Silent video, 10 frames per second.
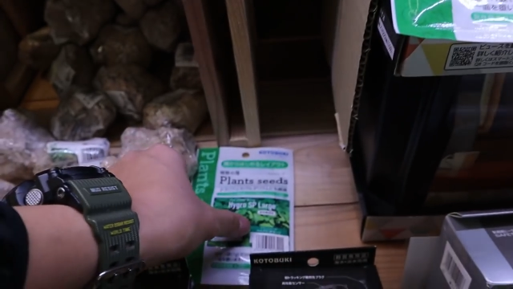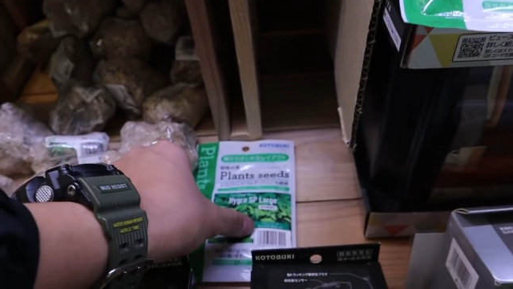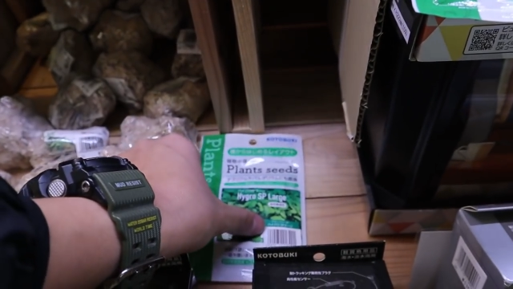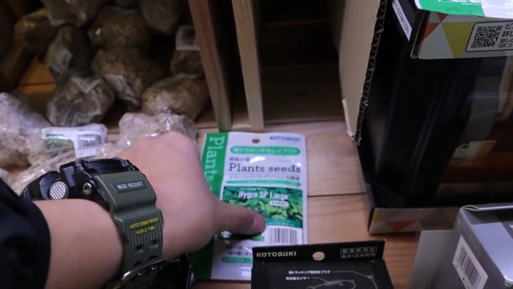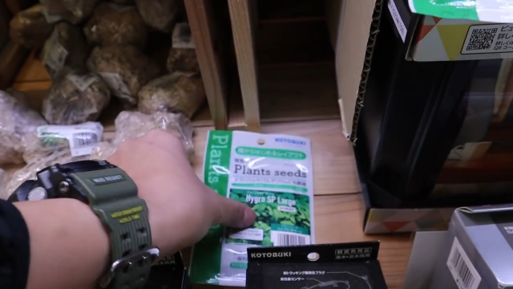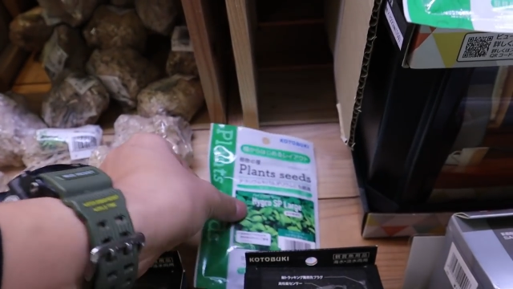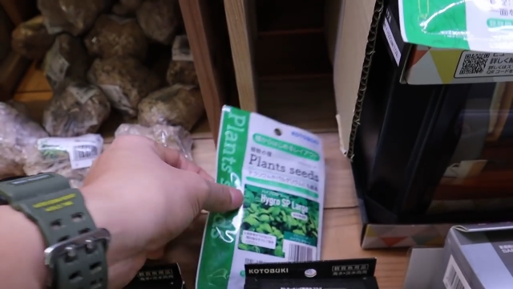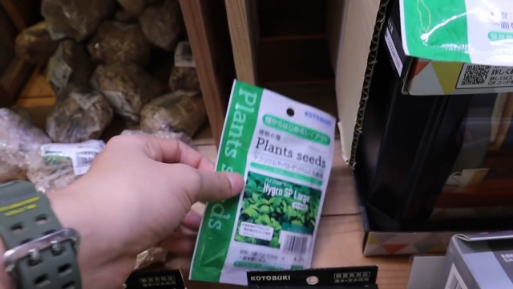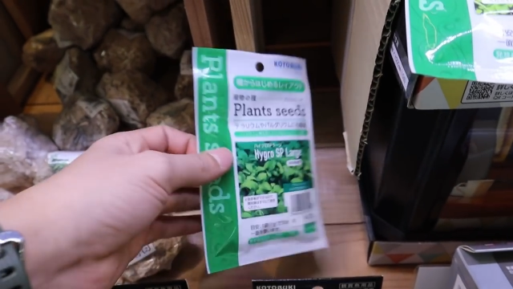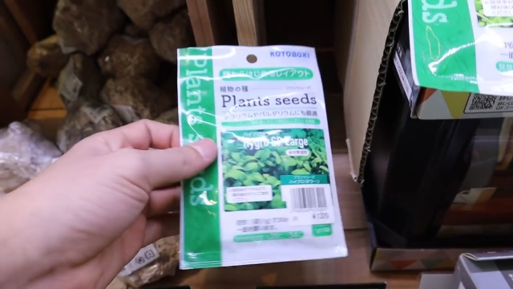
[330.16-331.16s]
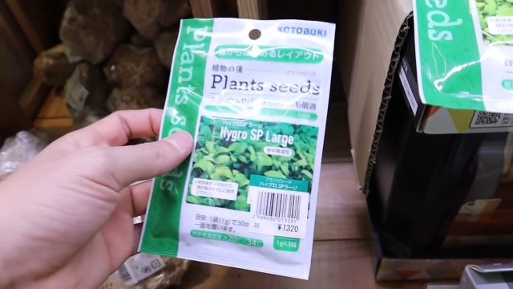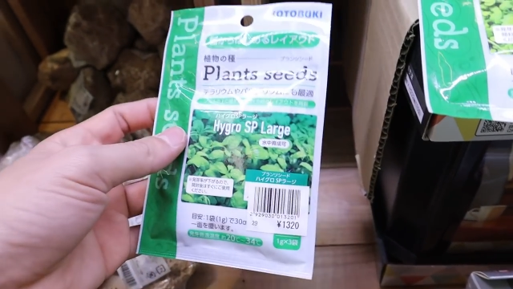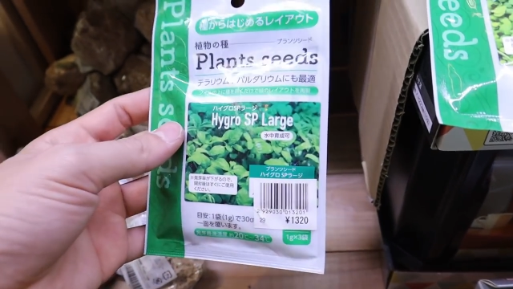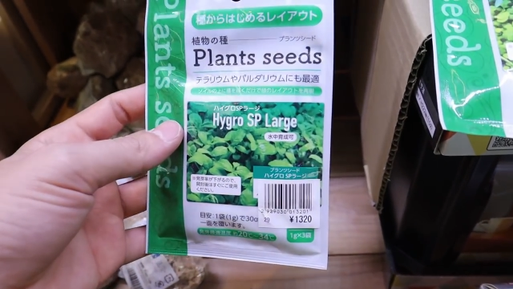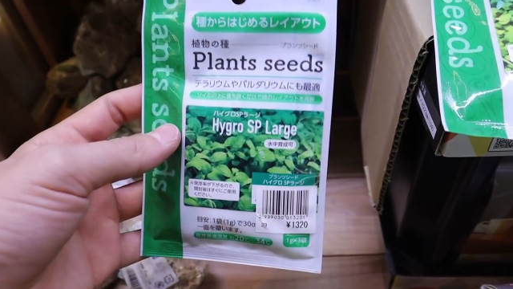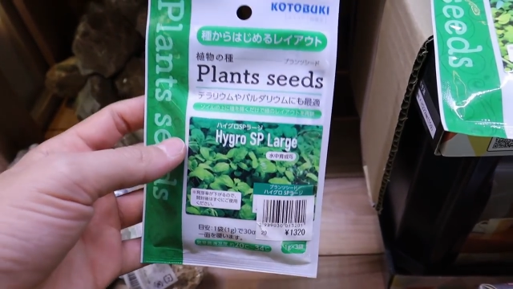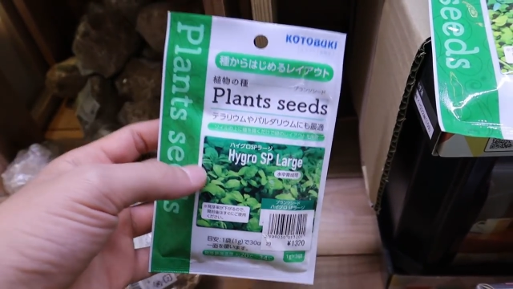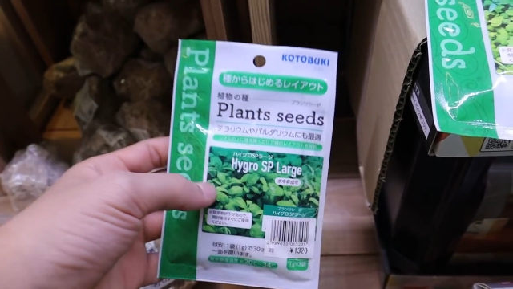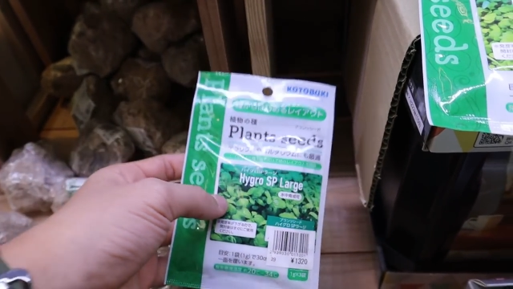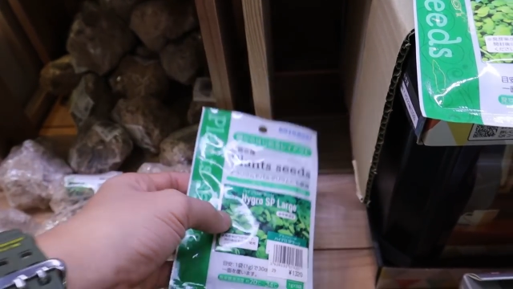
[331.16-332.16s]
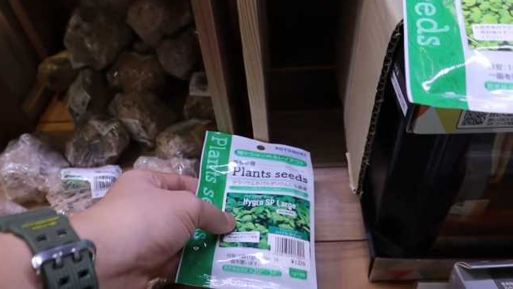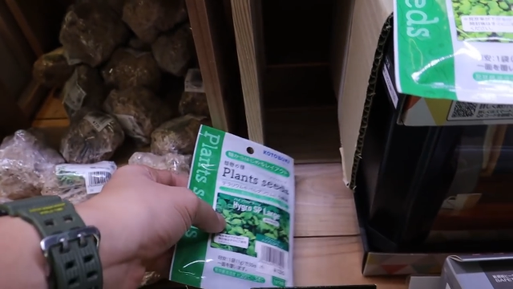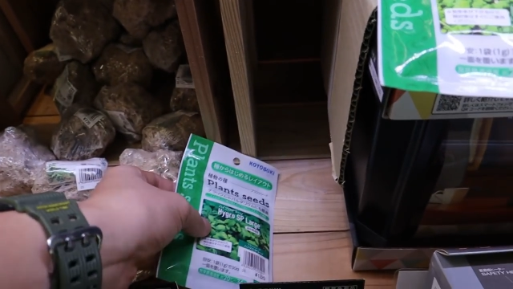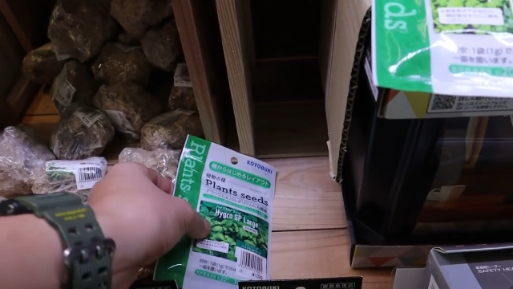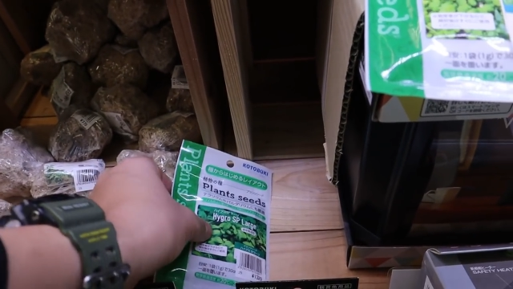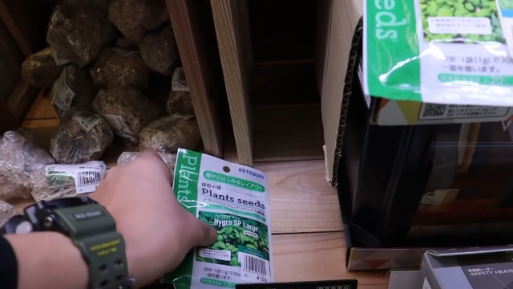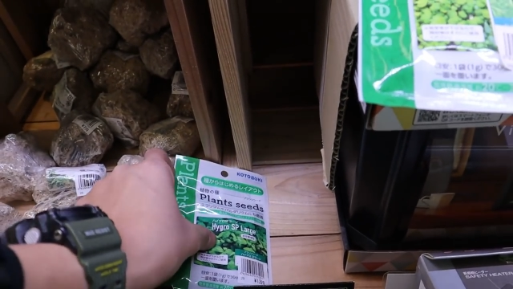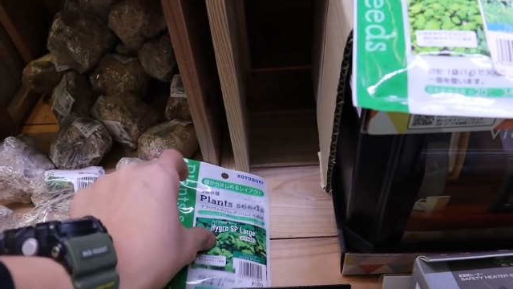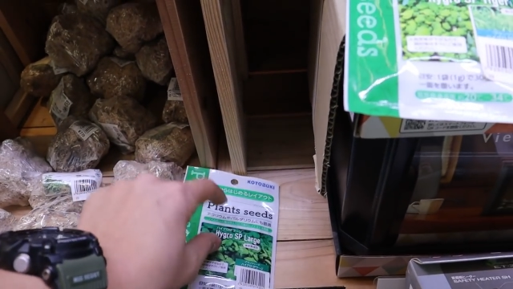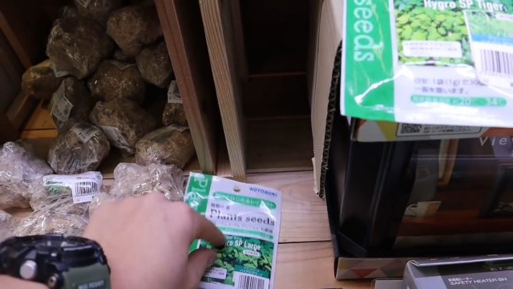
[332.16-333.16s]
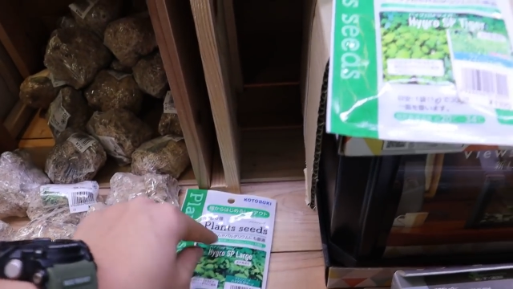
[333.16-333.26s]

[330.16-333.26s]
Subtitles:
Nobody's mouth can be seen.